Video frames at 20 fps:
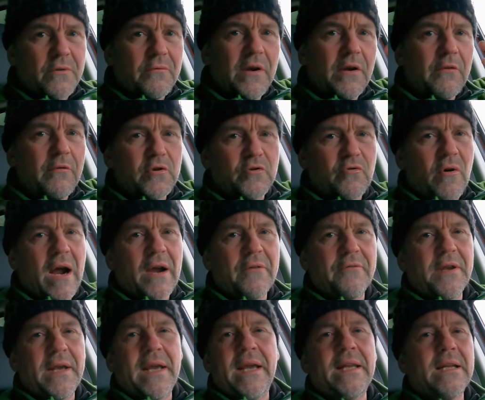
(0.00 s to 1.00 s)
and we were
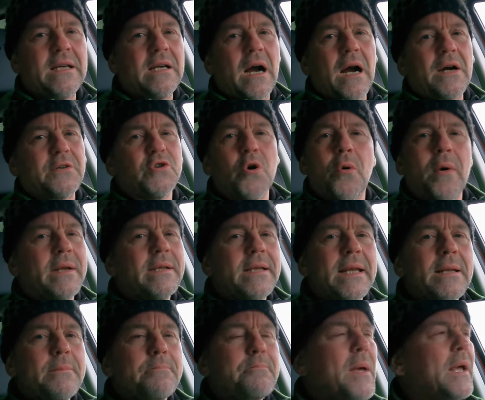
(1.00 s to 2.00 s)
driving in the car, so I
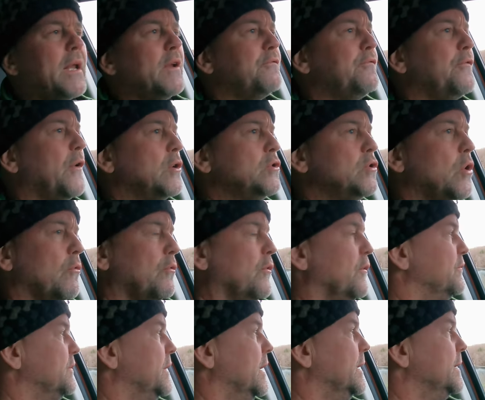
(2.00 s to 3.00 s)
didn't make a photo
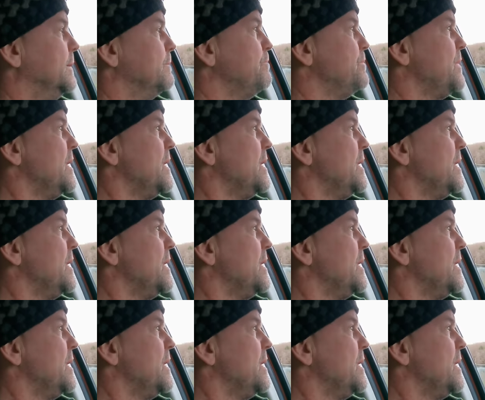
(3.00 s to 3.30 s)
of that.